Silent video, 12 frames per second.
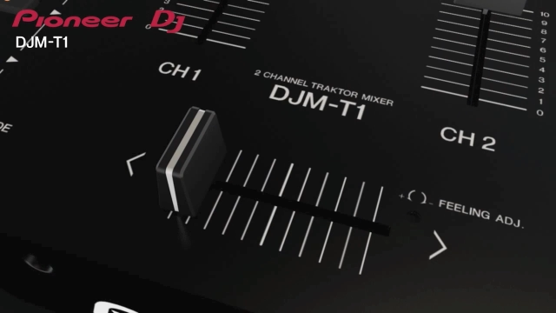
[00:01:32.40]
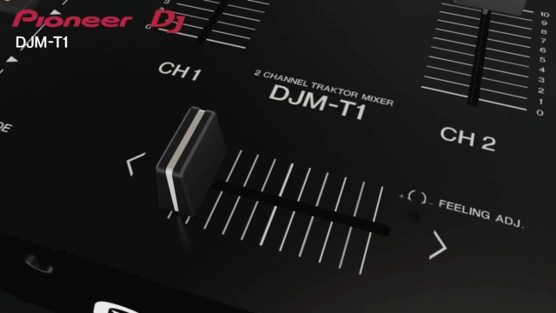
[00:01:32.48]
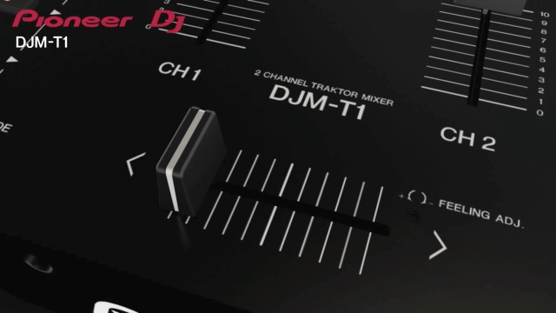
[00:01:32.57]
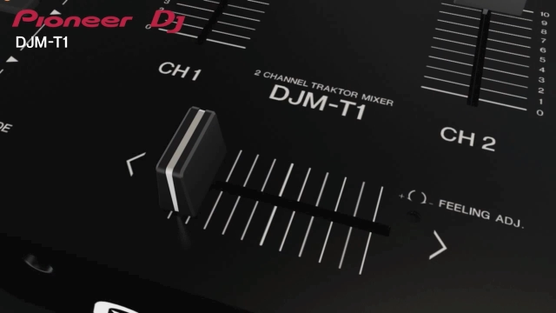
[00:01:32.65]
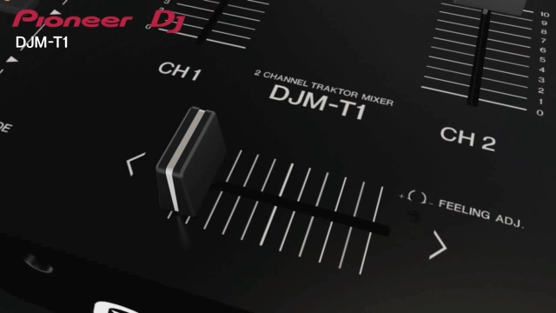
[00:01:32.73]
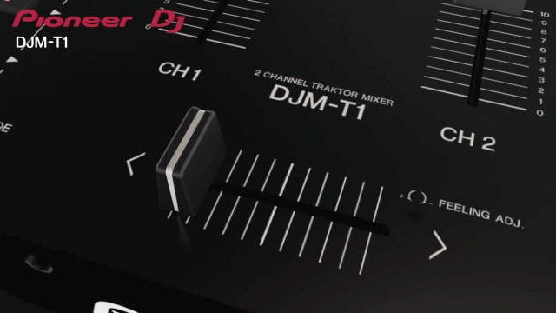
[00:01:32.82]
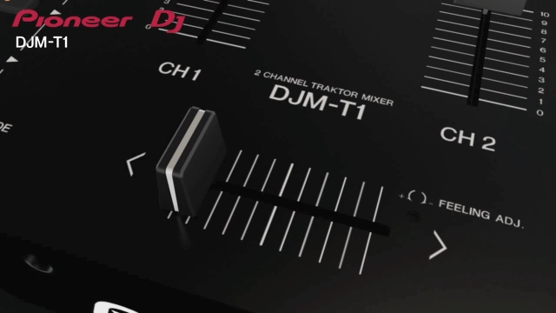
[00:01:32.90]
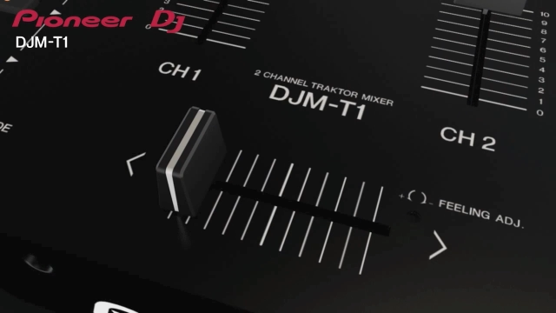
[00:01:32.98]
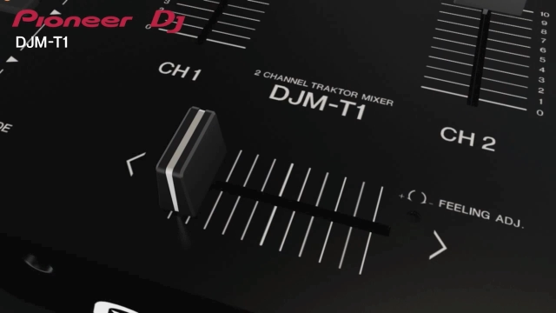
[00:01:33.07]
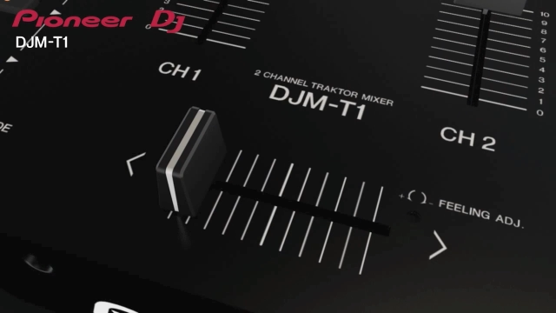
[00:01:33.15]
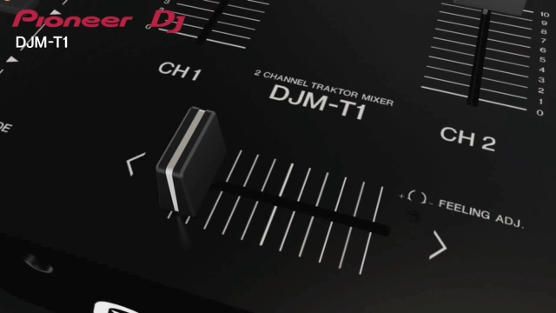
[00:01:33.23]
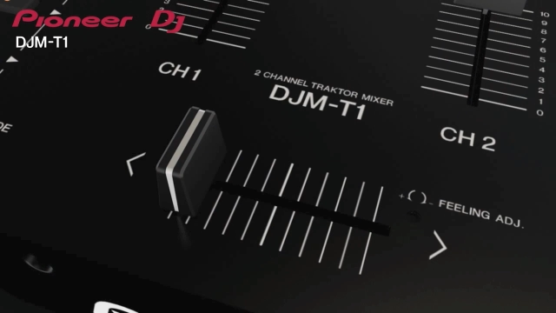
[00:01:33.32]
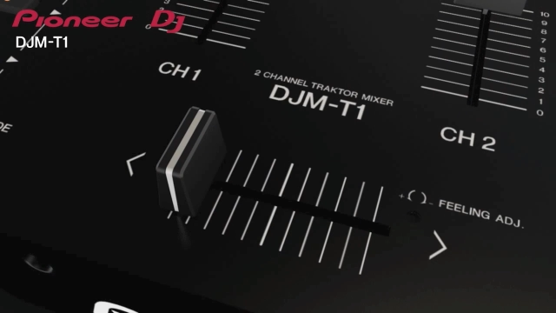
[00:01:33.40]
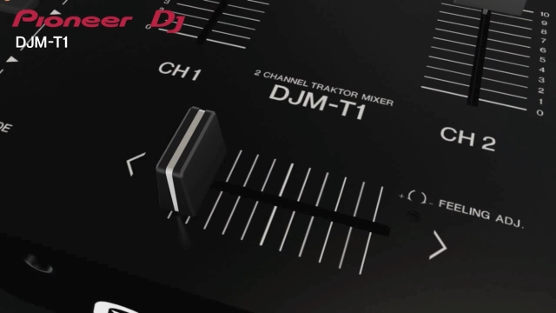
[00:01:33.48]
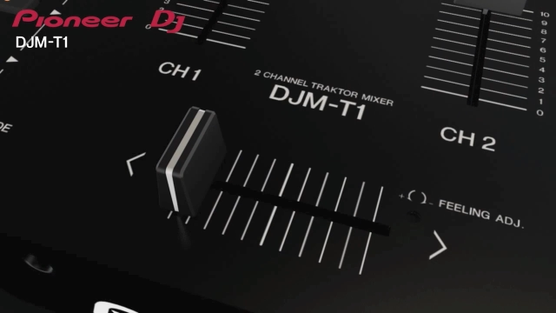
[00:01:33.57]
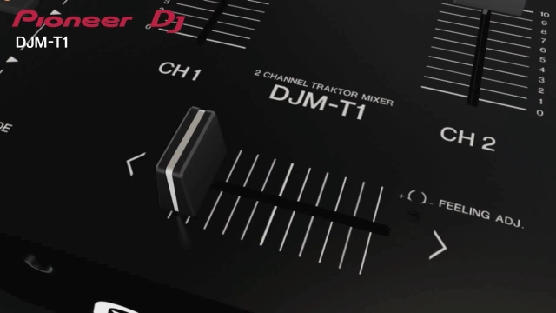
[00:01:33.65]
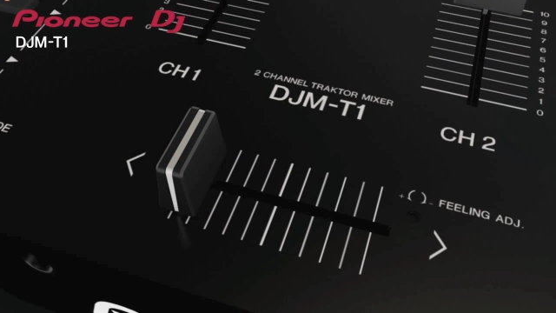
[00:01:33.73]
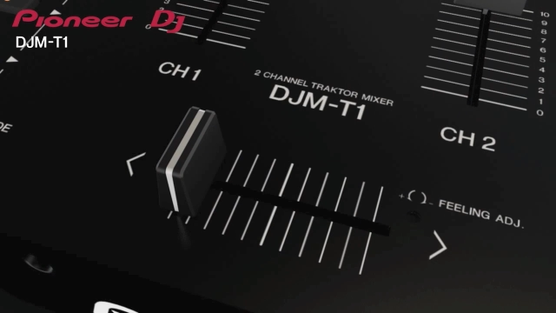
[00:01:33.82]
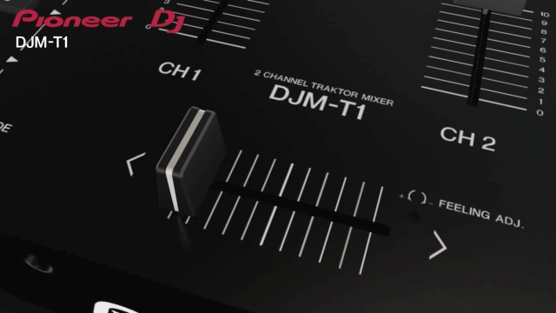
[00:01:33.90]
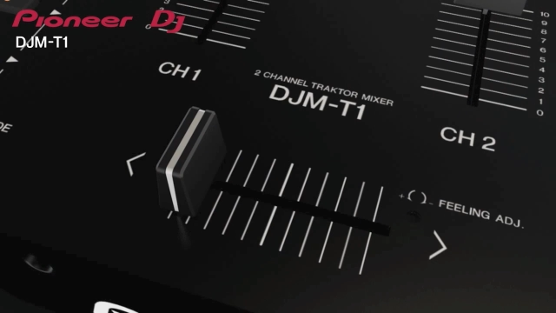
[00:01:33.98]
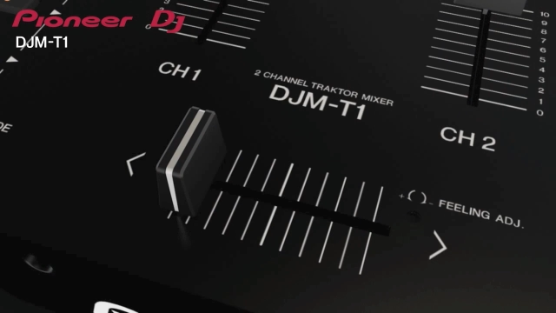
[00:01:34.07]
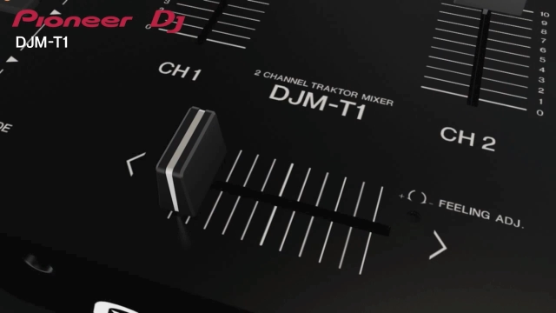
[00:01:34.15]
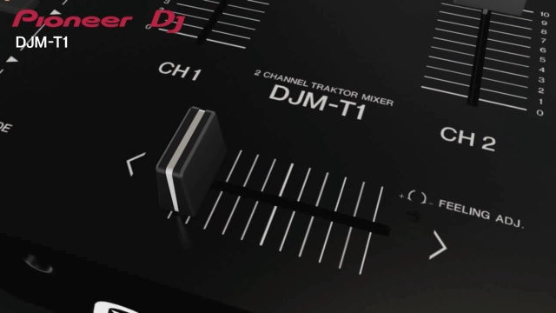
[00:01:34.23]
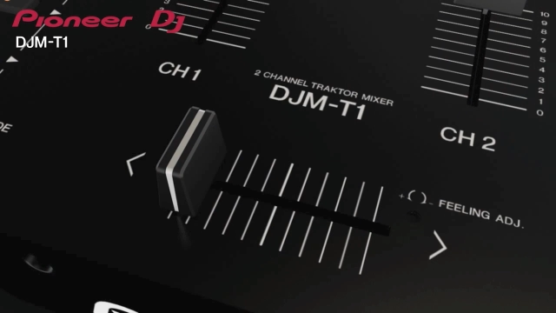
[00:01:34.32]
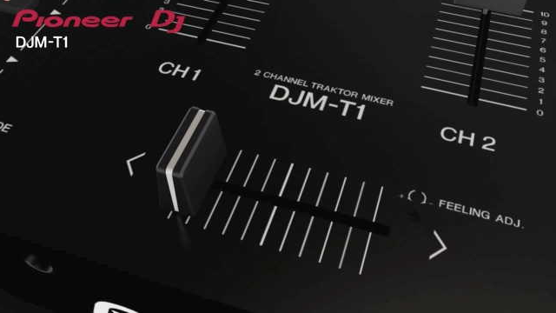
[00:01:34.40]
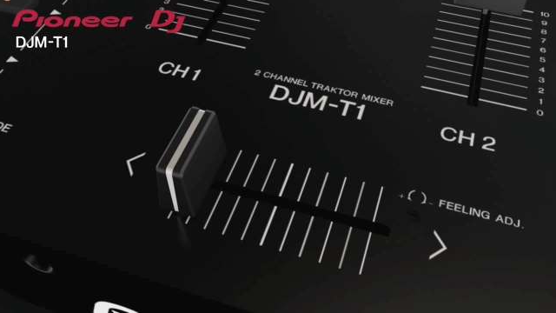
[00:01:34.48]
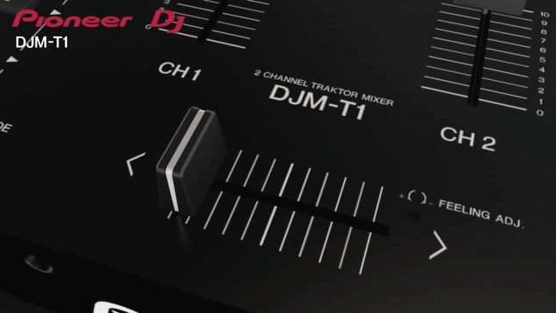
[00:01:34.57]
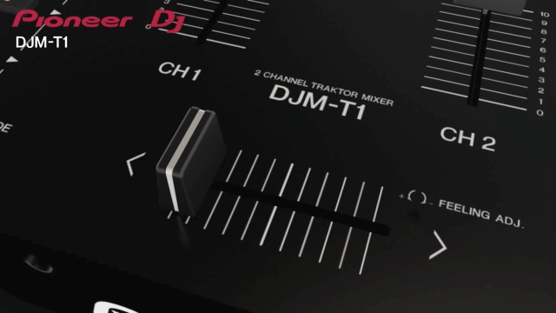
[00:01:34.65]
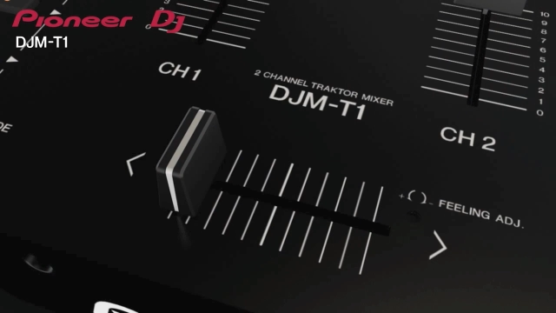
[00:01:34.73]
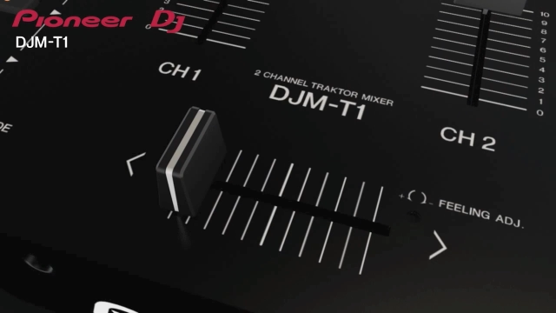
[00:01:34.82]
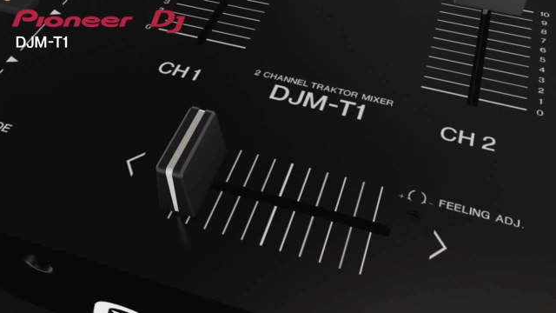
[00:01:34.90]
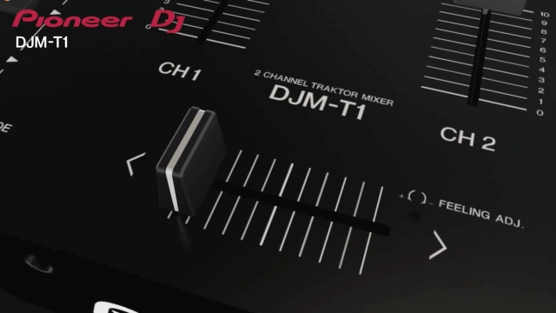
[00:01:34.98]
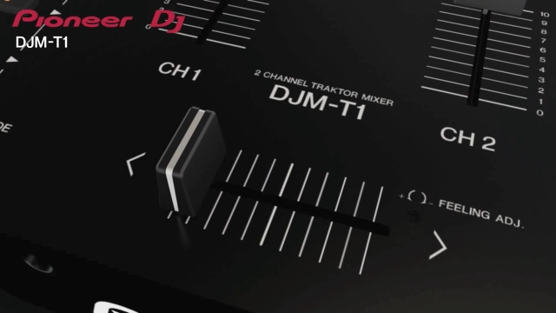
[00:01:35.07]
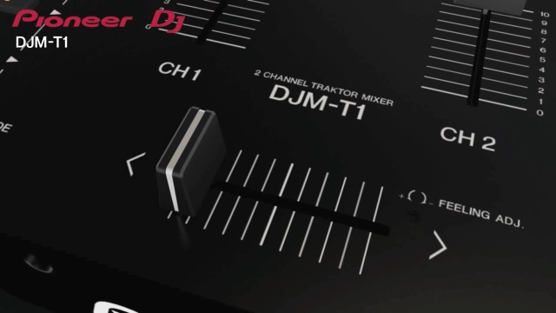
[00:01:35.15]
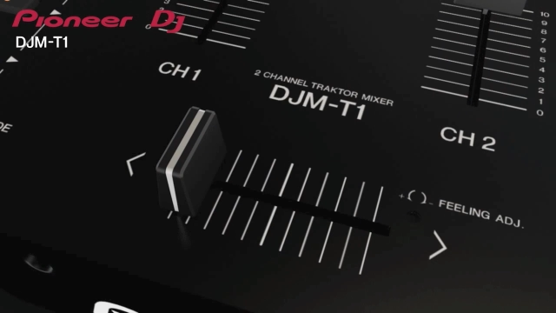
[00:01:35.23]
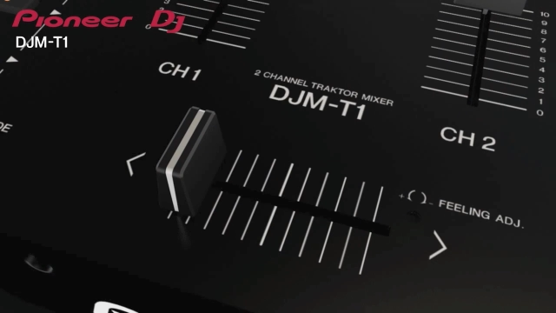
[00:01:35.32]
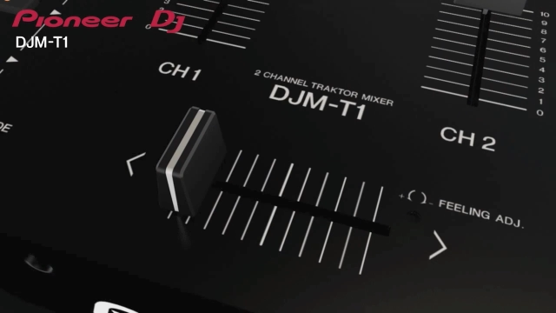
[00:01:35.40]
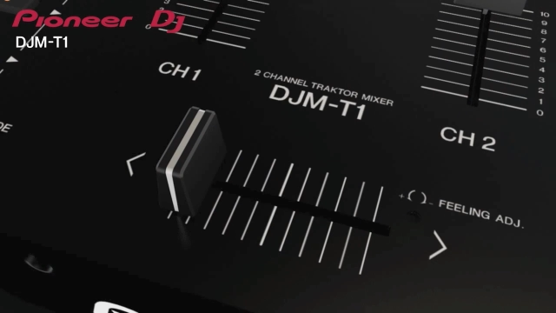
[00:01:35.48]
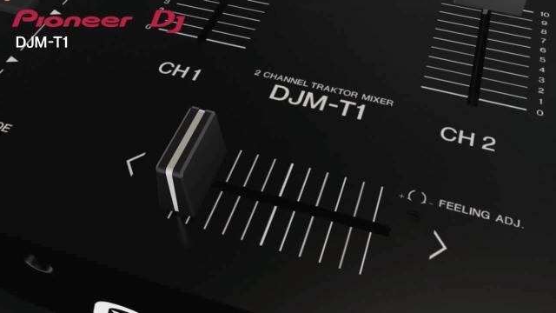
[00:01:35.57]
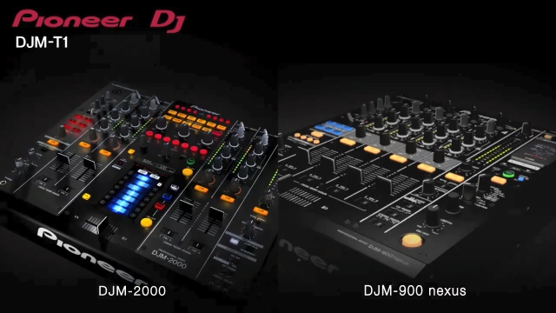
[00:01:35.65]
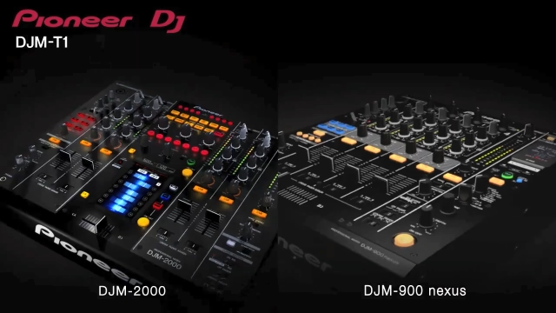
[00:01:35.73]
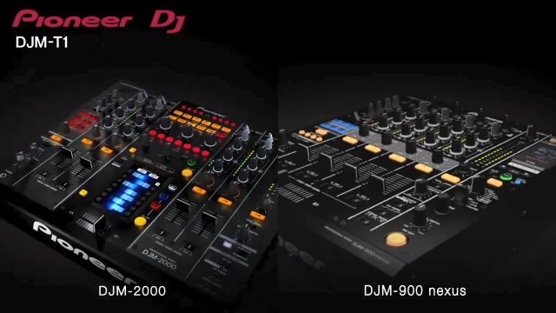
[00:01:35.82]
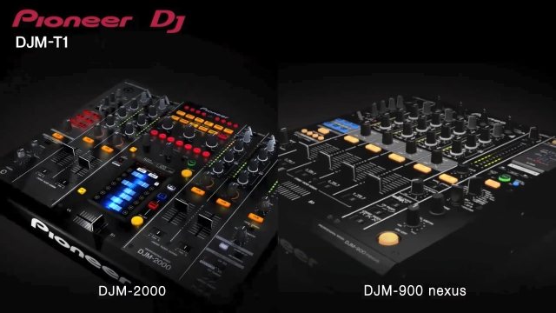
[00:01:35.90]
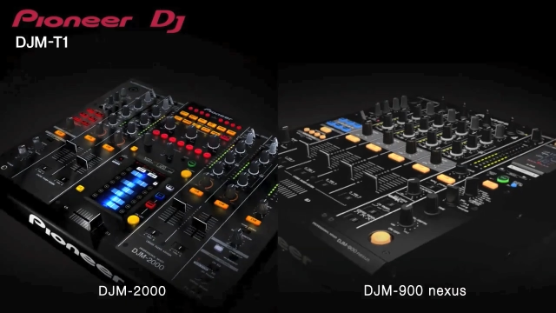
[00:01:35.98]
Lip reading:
Nobody's mouth can be seen.